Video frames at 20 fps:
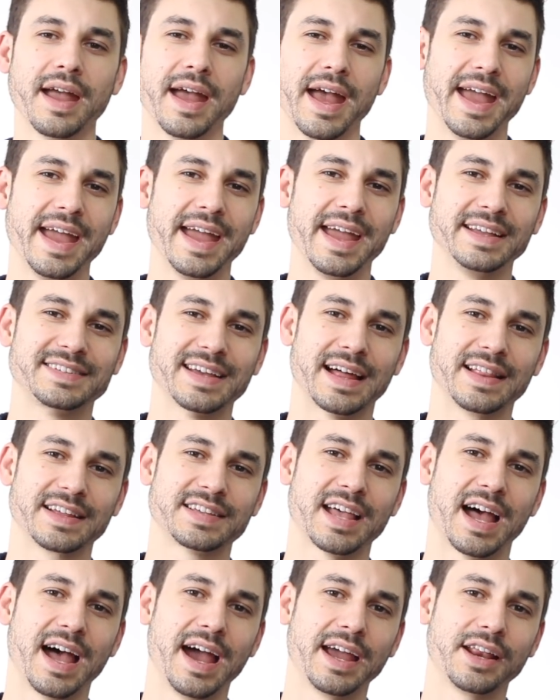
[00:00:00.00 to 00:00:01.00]
Hey, it's
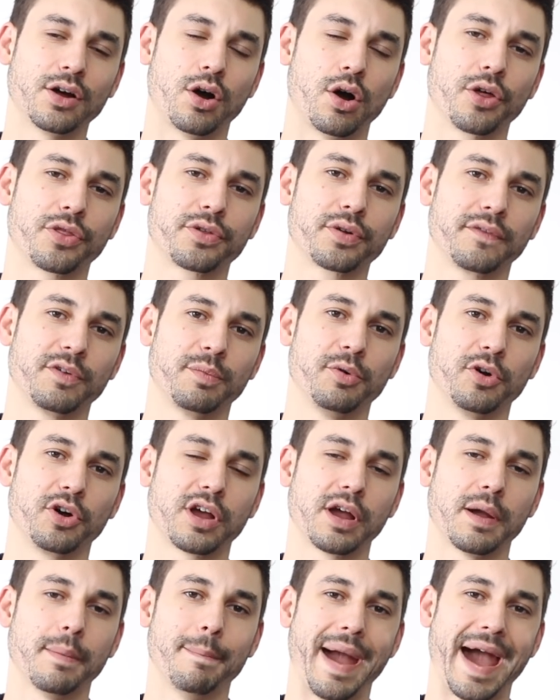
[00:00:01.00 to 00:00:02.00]
Alex Heyne, author of the
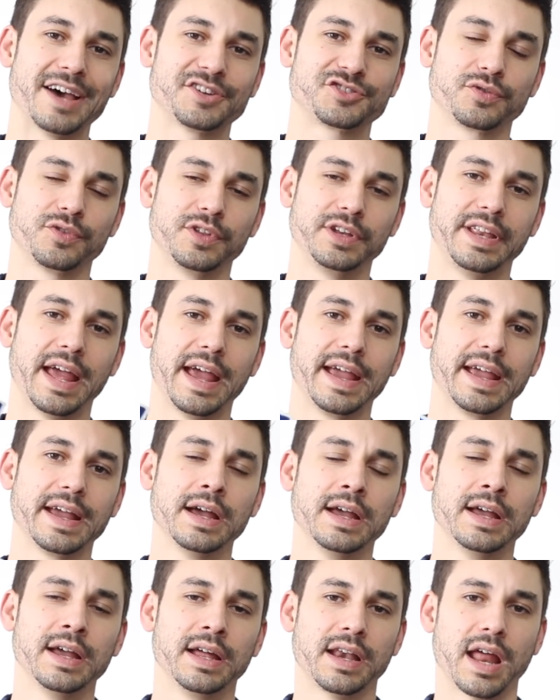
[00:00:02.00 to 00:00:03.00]
book Master the
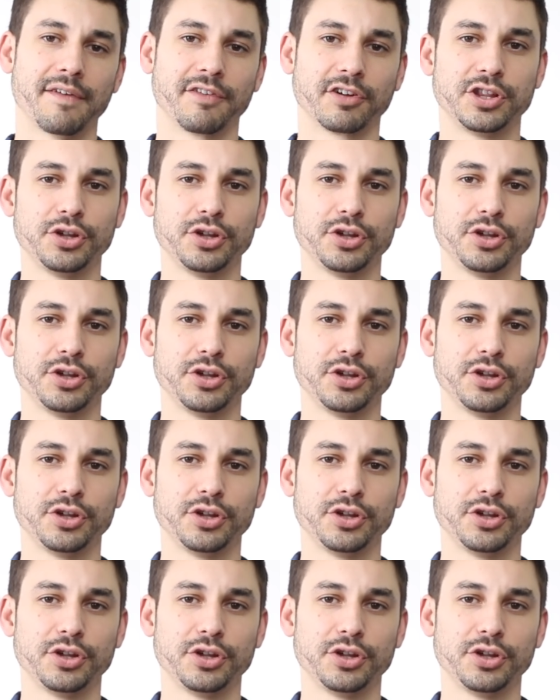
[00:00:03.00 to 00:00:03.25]
Day. Now I've